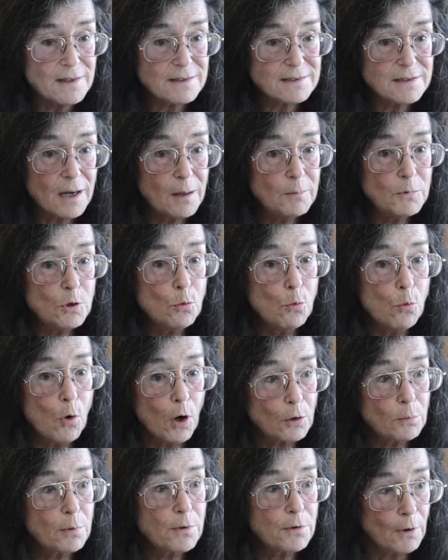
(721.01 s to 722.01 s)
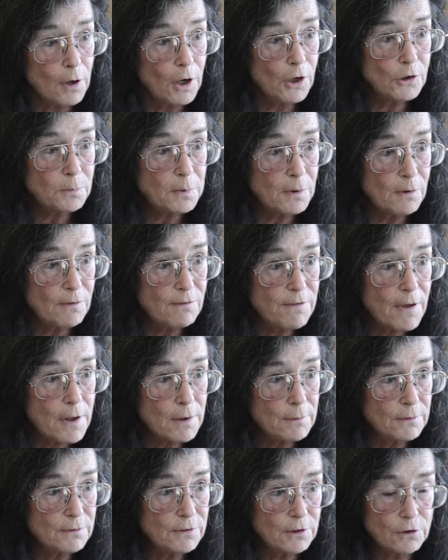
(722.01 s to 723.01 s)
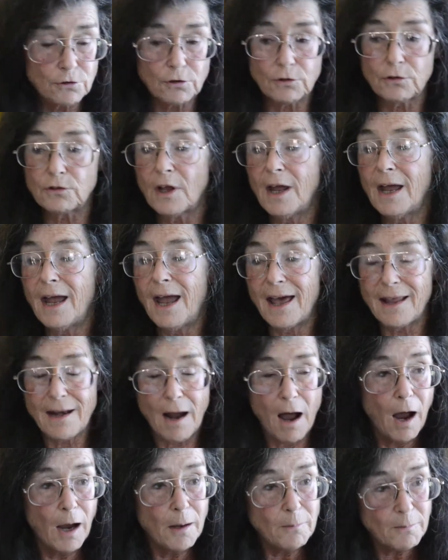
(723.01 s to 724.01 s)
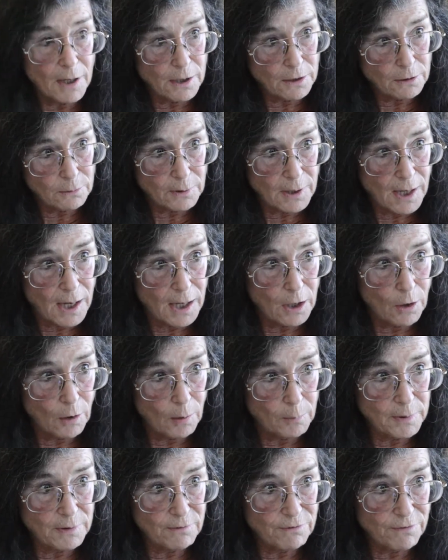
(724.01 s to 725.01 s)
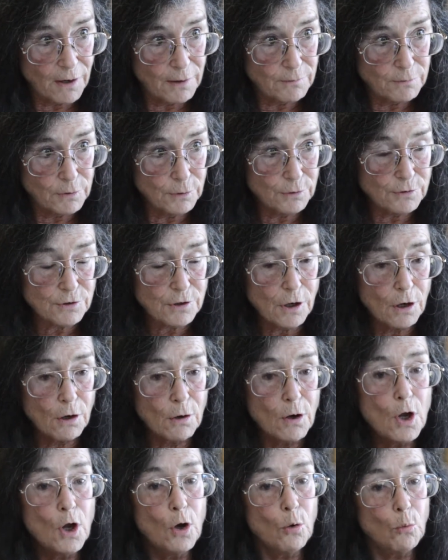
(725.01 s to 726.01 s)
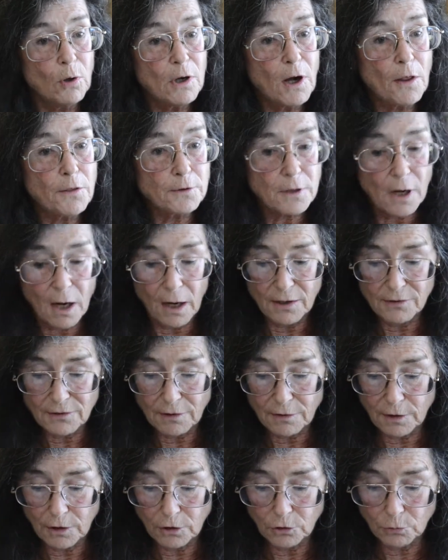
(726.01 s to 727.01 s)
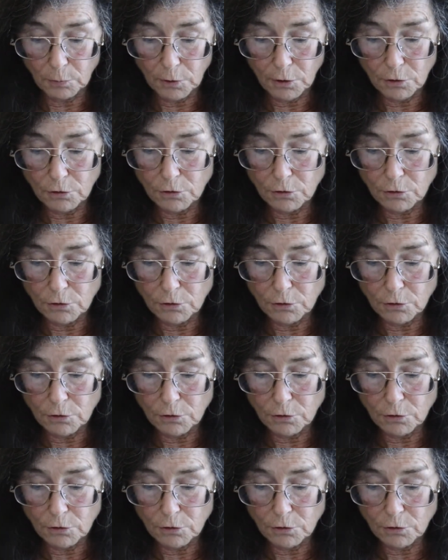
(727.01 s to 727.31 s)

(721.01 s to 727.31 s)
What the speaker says: the time you worked with your husband on veterans issues and I met you at AARP 5 years ago, what other kinds of things were you